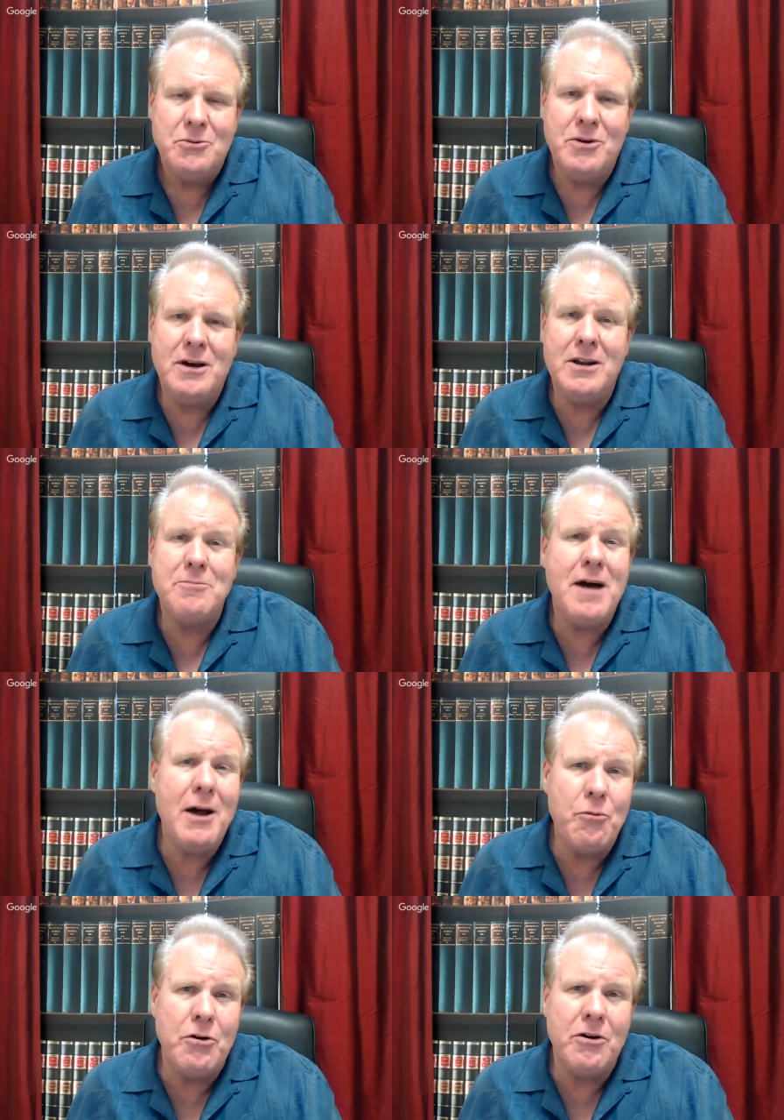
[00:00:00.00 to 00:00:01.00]
Well, in
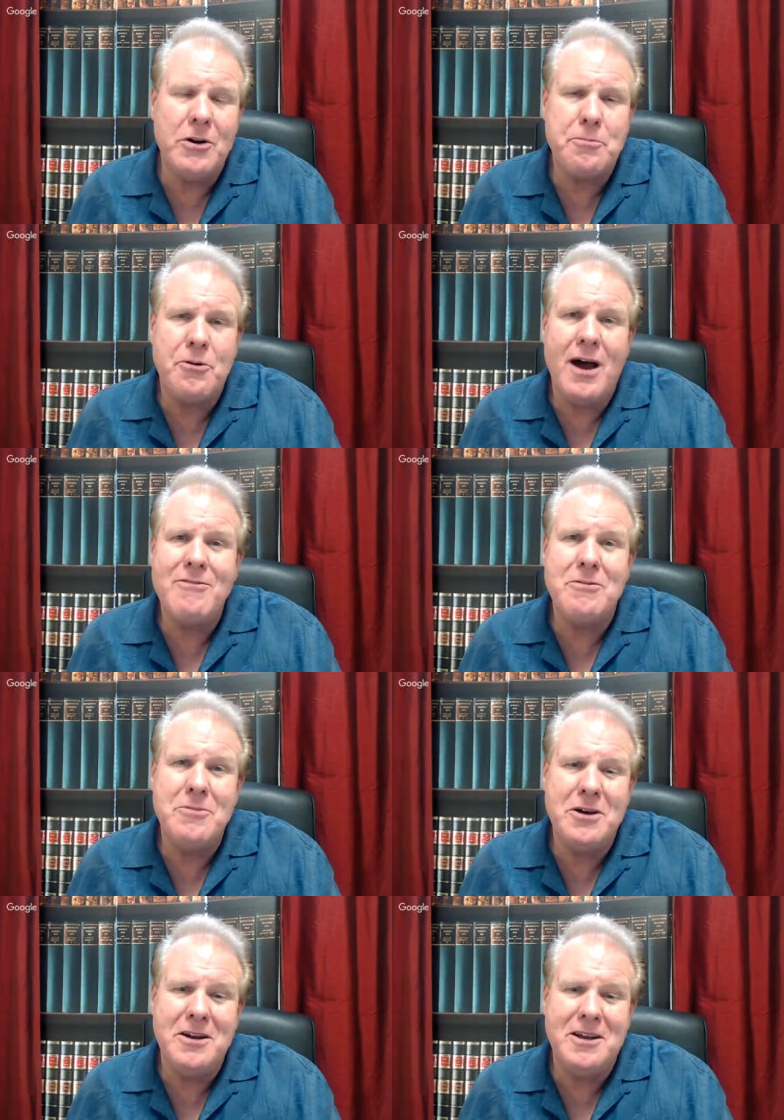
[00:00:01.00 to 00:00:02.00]
my world of private
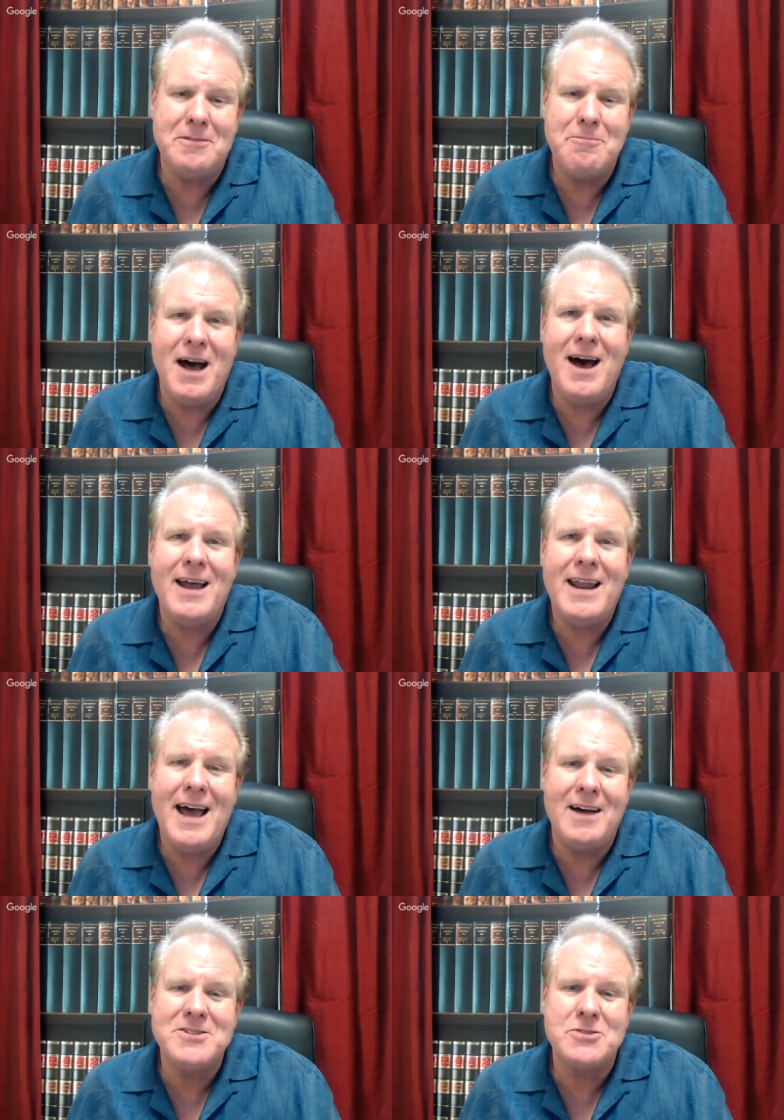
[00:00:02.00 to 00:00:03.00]
money and buying
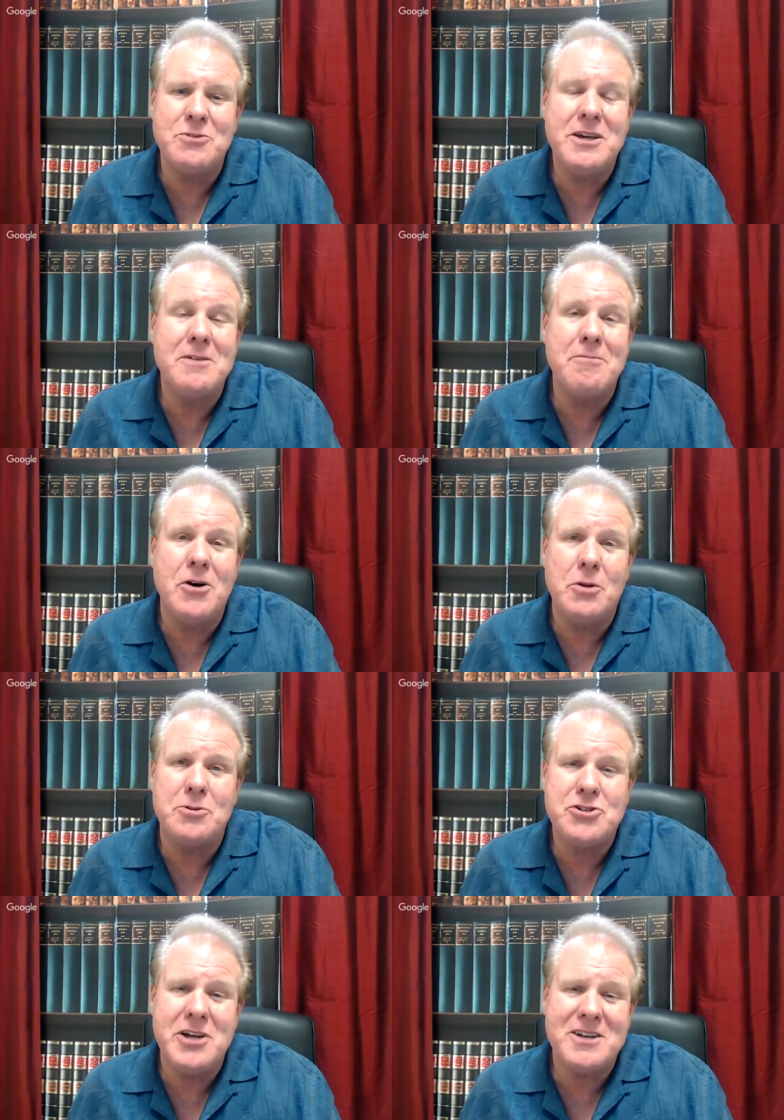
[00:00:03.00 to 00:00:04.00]
houses, we get
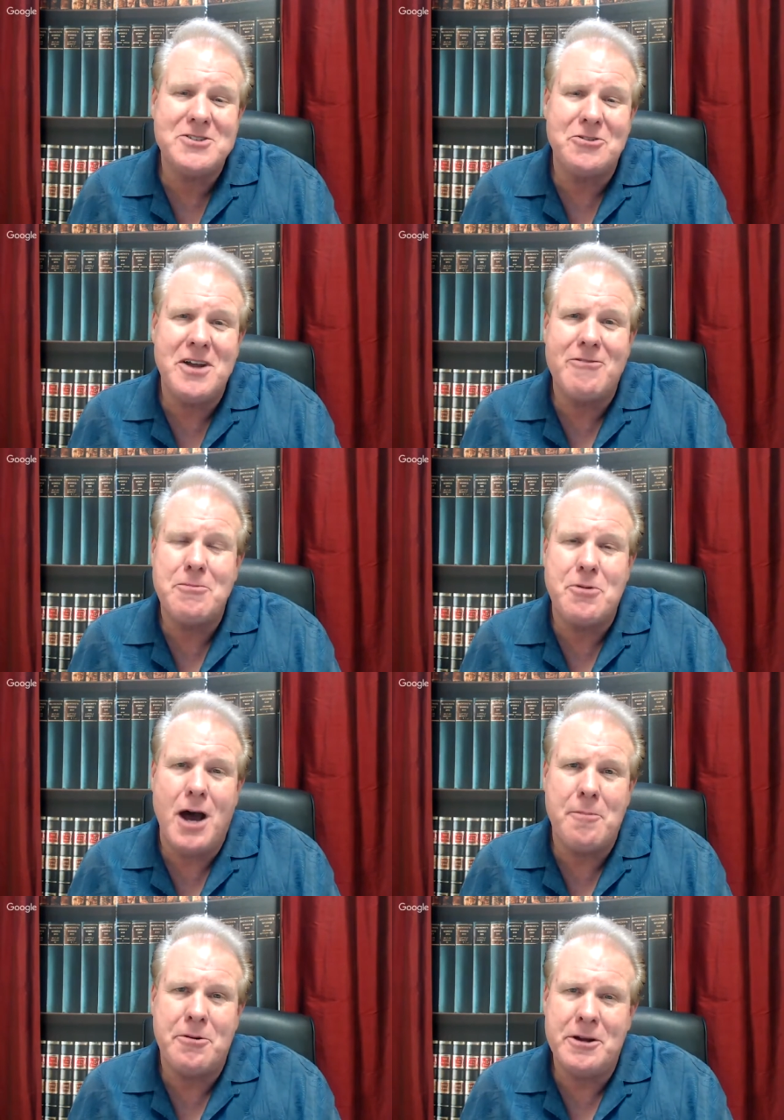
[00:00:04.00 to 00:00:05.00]
multiple checks on every
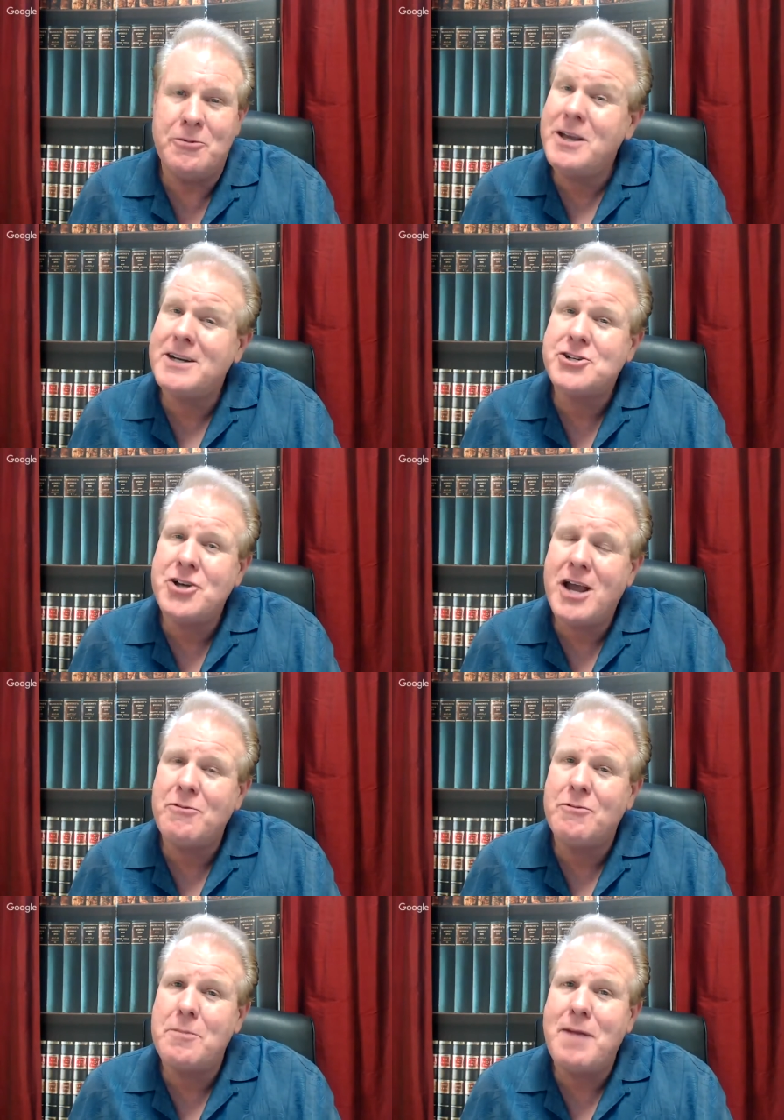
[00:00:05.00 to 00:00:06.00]
property. We get a check
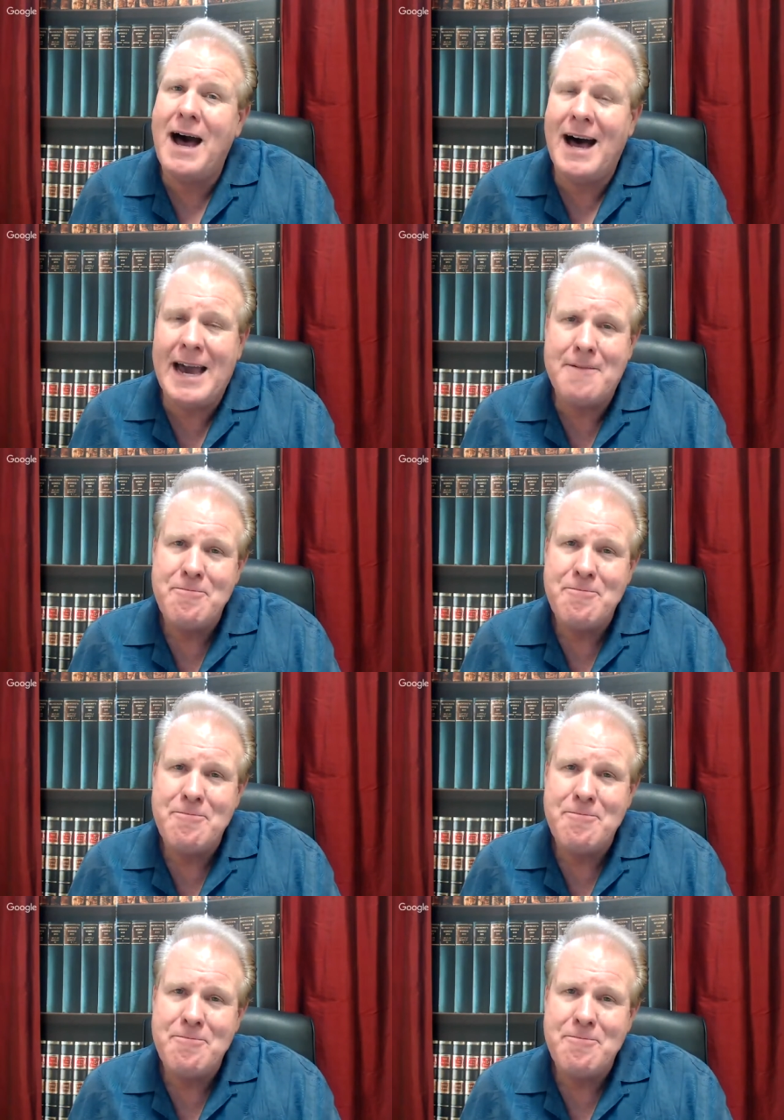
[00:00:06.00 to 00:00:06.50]
when we buy.